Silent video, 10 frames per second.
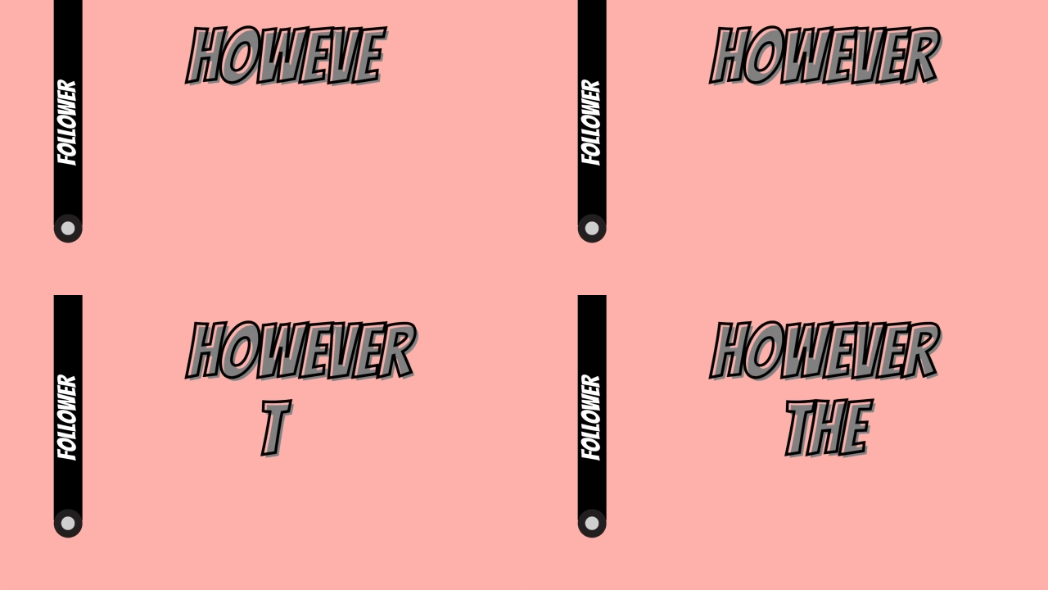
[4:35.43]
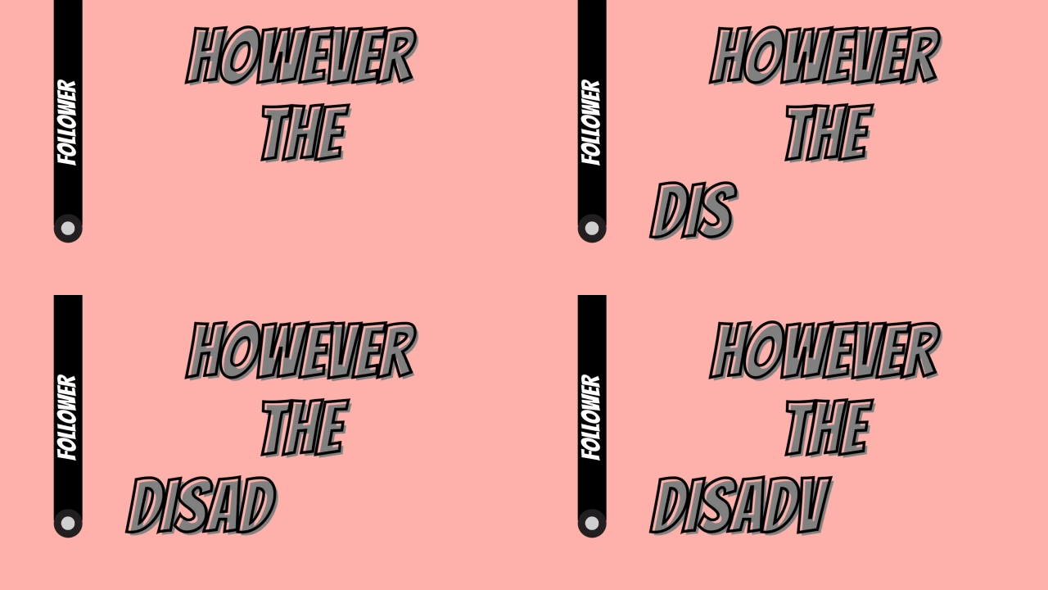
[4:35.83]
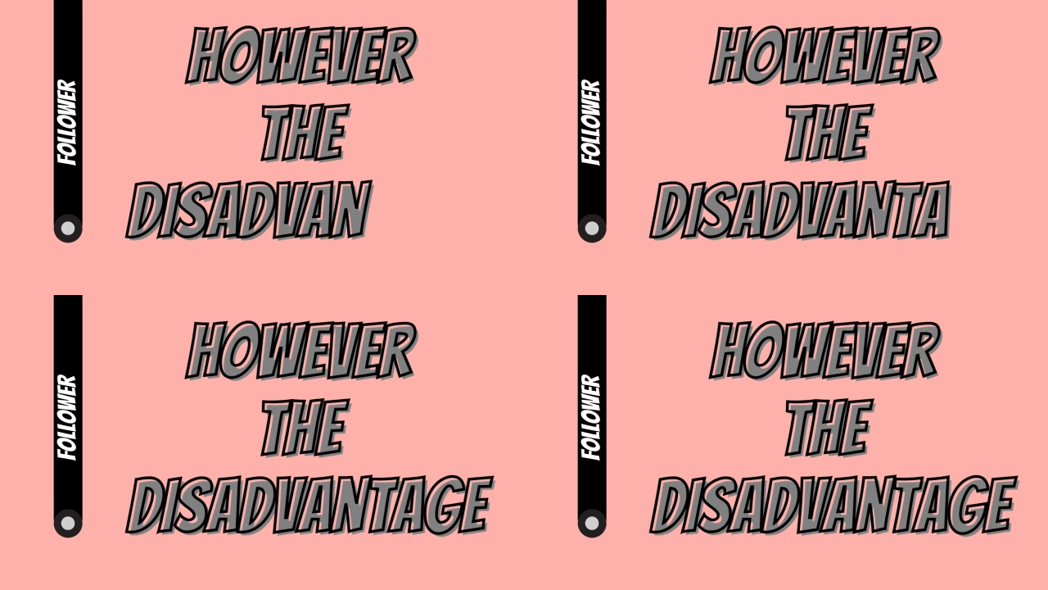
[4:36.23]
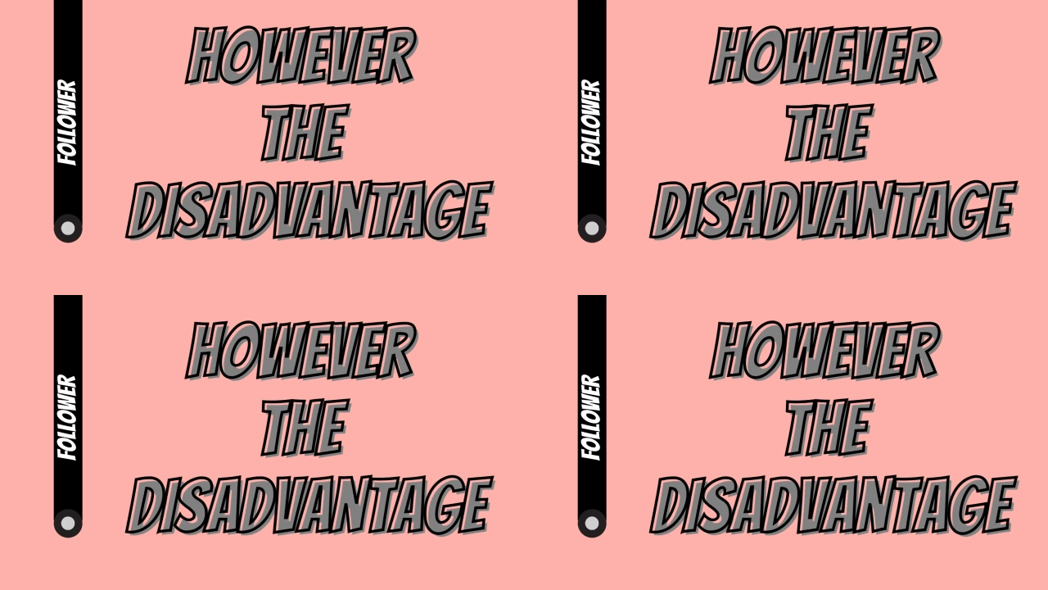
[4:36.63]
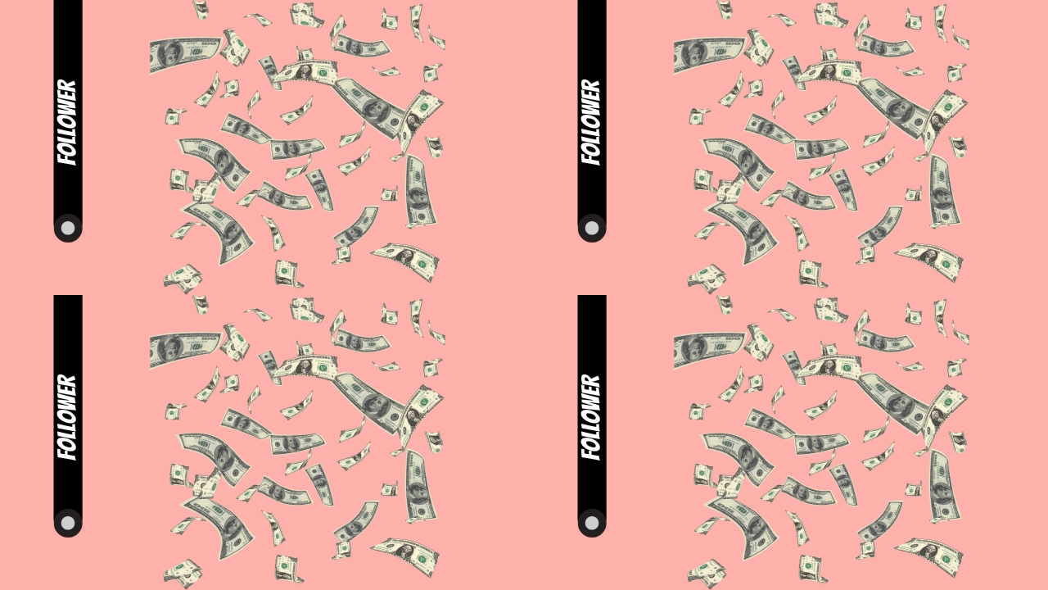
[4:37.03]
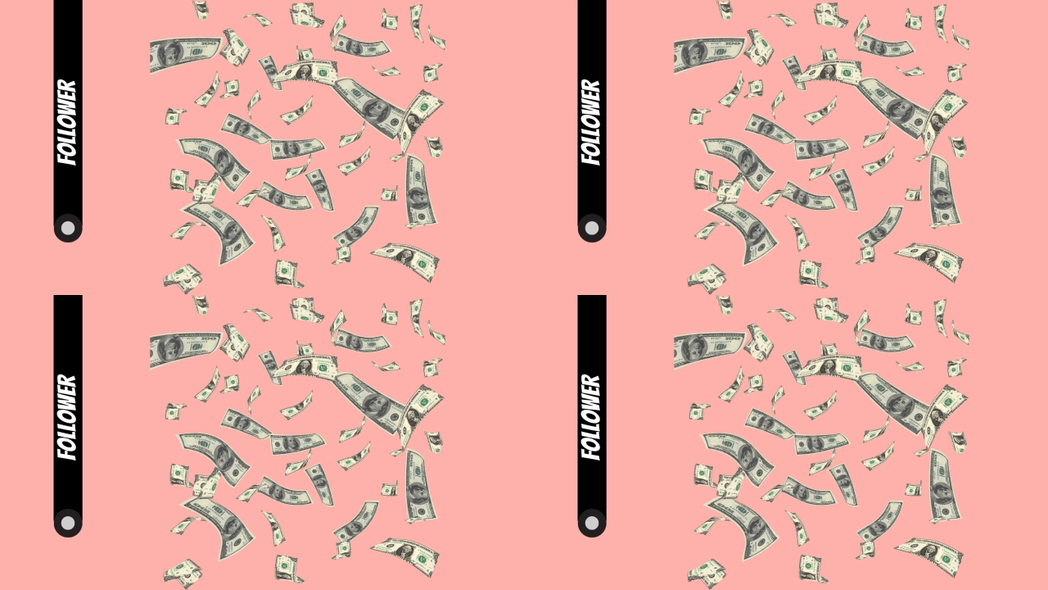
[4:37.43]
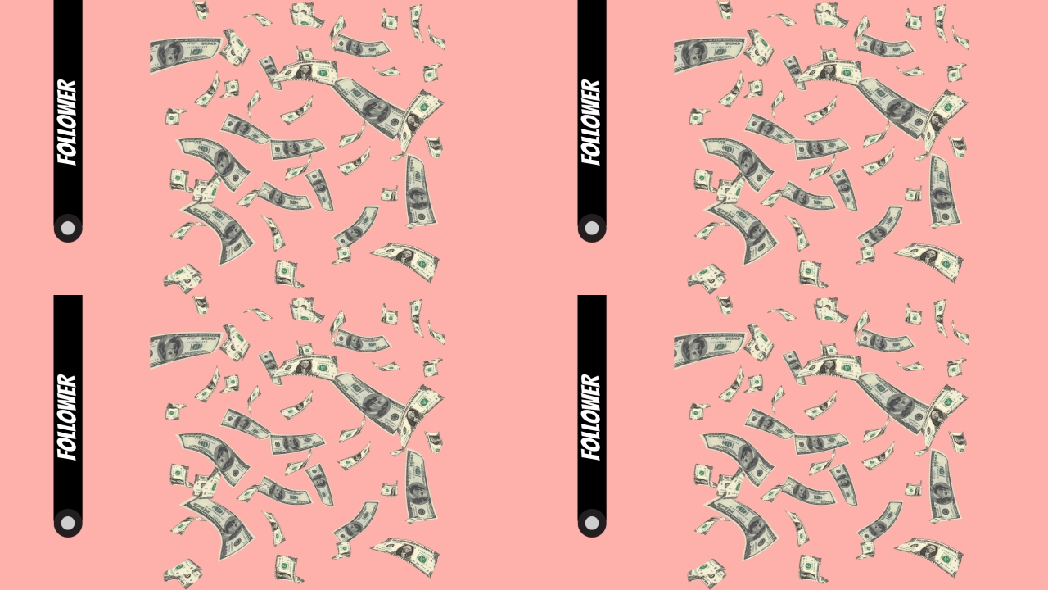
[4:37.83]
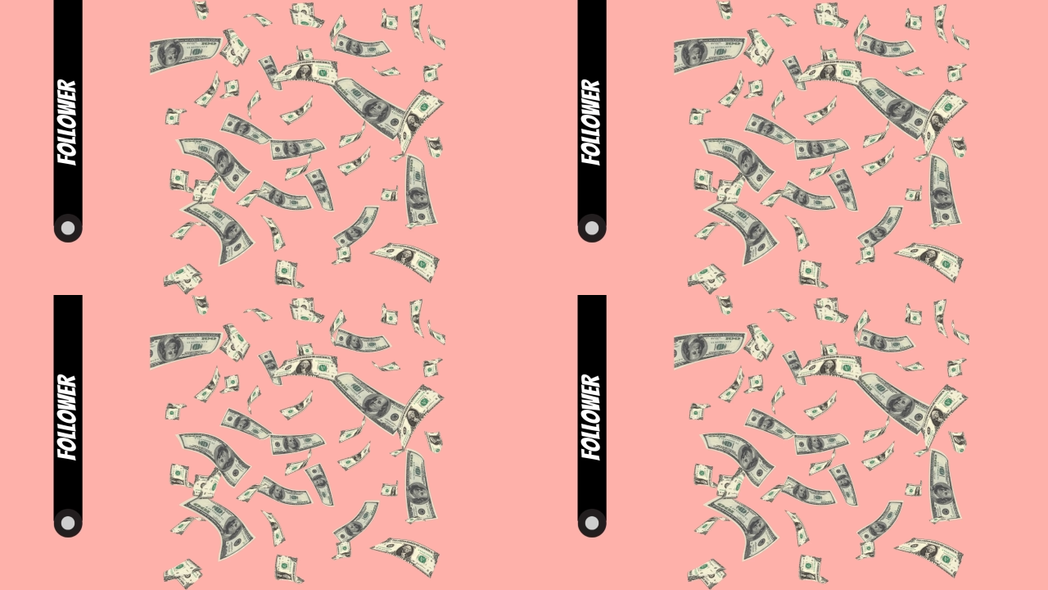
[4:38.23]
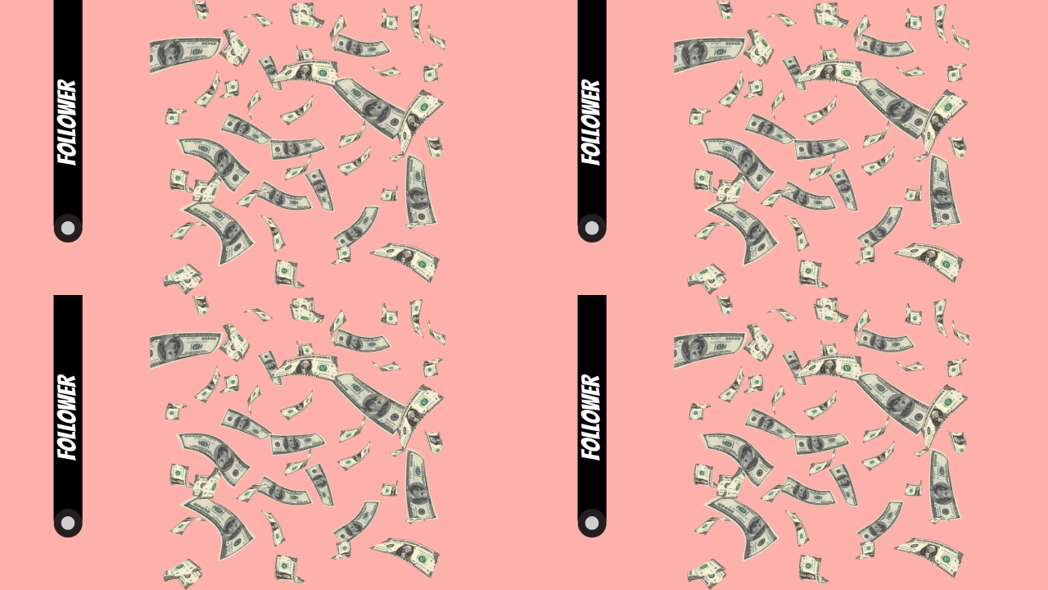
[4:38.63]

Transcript: No face is visible, so there are no lips to read.